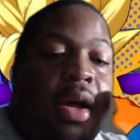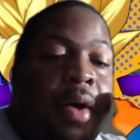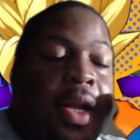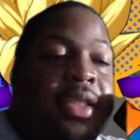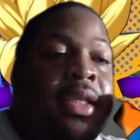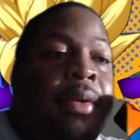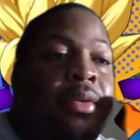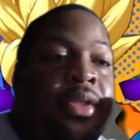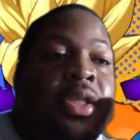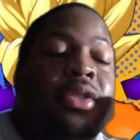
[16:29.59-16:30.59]
I would like to see,
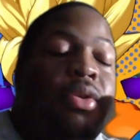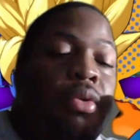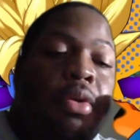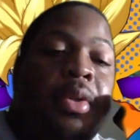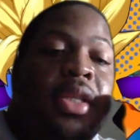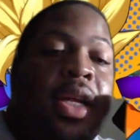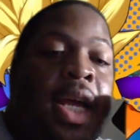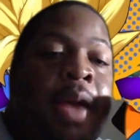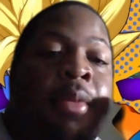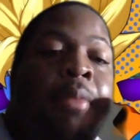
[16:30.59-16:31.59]
since Cooler was in the
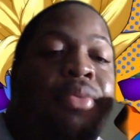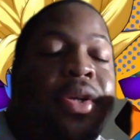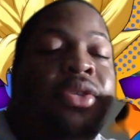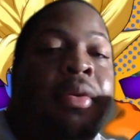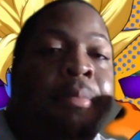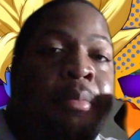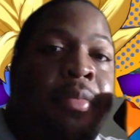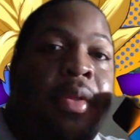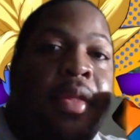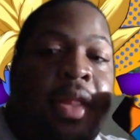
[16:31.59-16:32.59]
game, I'm pretty sure
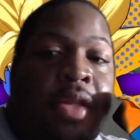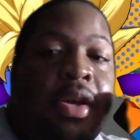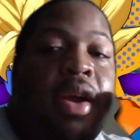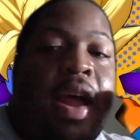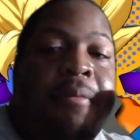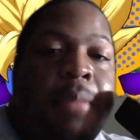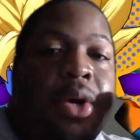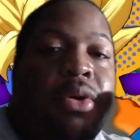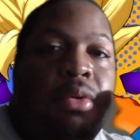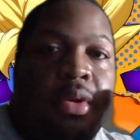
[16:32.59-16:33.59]
they're going to have
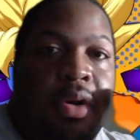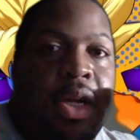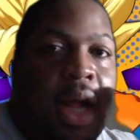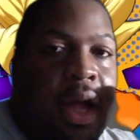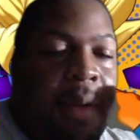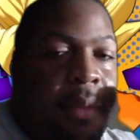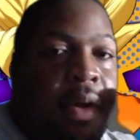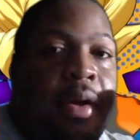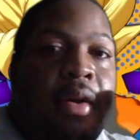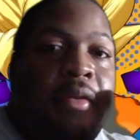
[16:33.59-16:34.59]
Metal Cooler in the game.
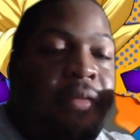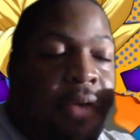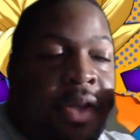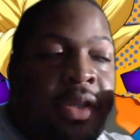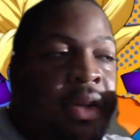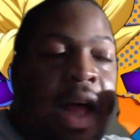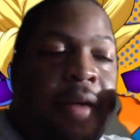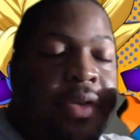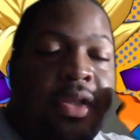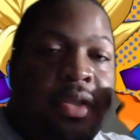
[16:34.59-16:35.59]
Frieza,
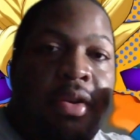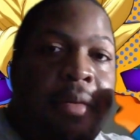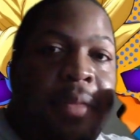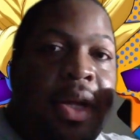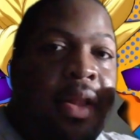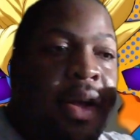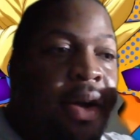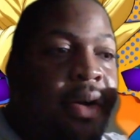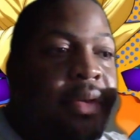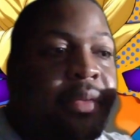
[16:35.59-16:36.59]
obviously, is going to be in there.